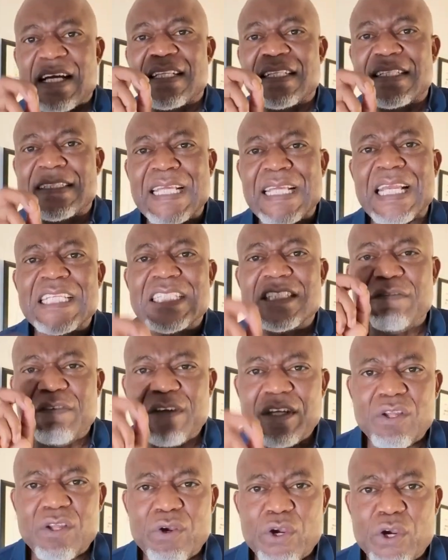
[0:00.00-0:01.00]
This
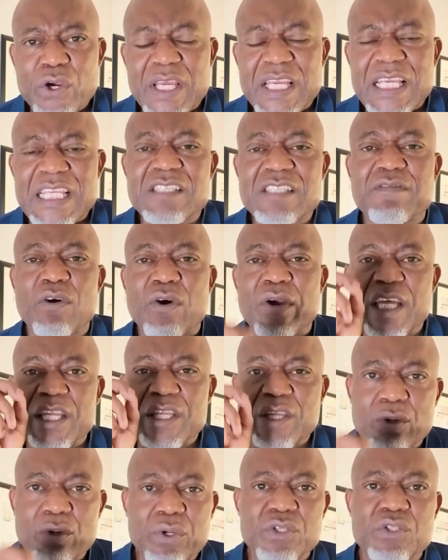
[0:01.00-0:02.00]
video is for
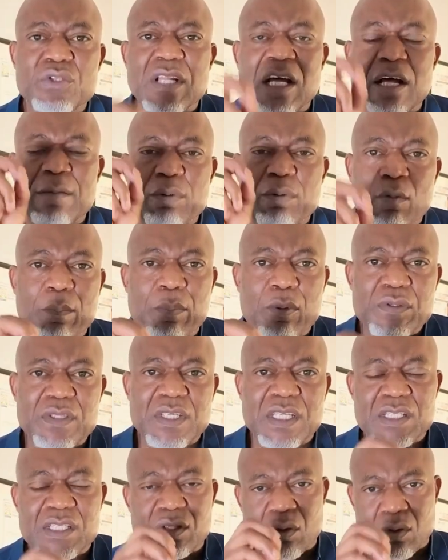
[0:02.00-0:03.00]
educational
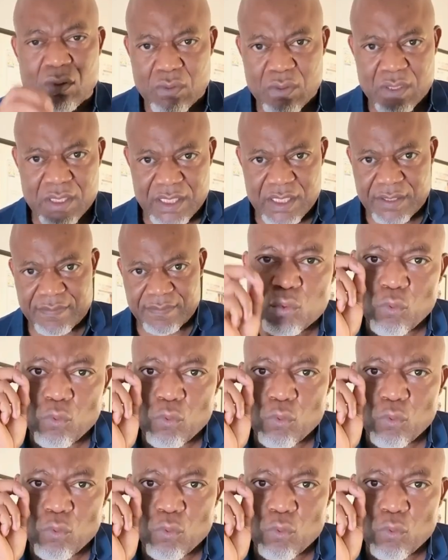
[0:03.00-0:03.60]
purposes only.